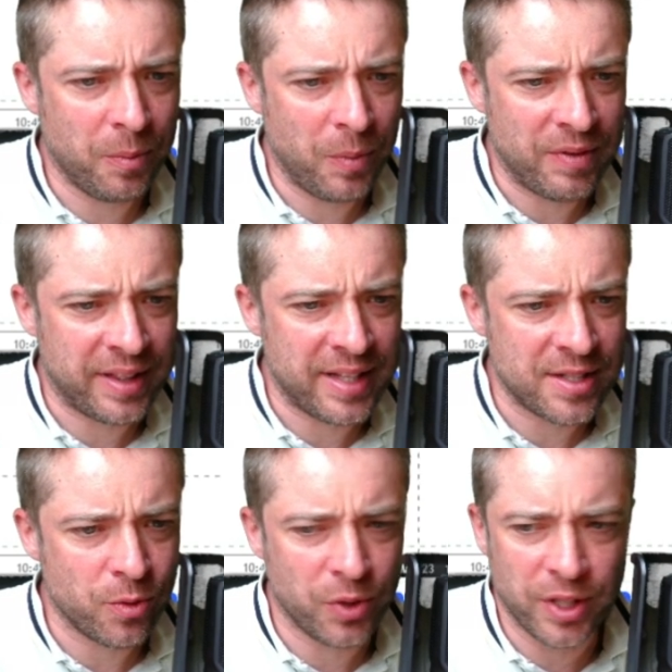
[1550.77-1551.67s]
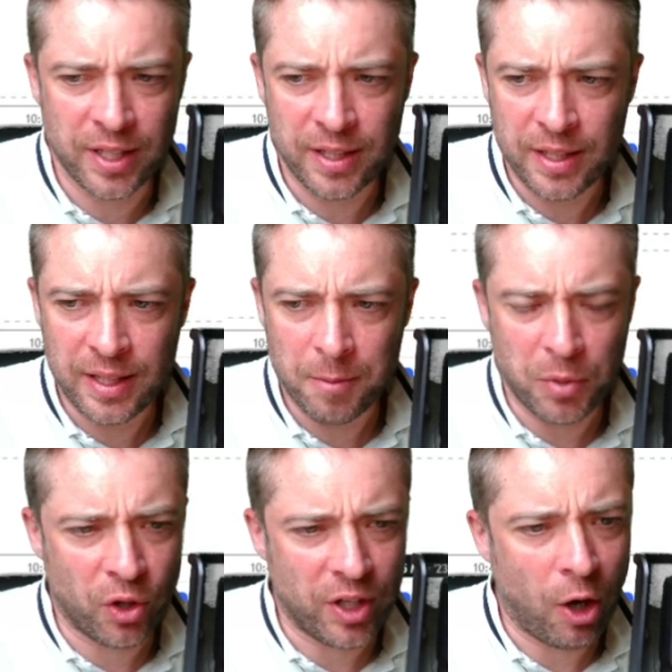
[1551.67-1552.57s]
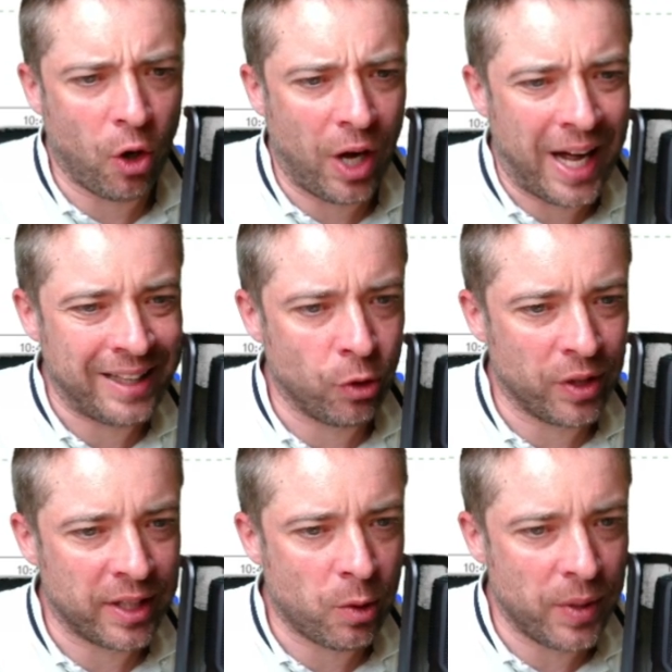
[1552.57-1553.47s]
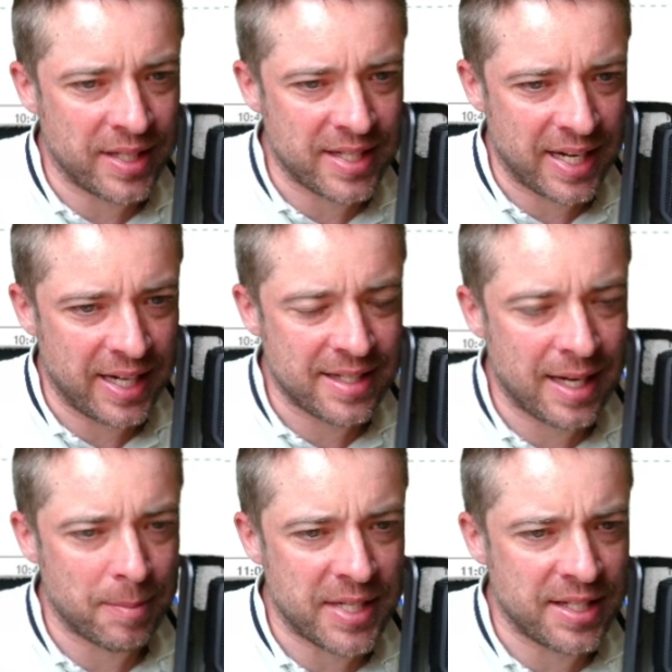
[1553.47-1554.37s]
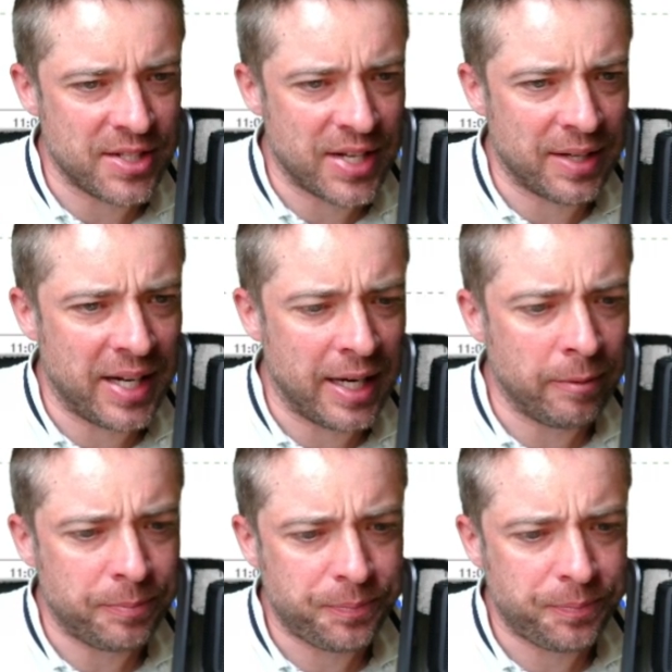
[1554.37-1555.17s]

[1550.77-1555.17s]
We've had this order block or liquidity tapped into down here.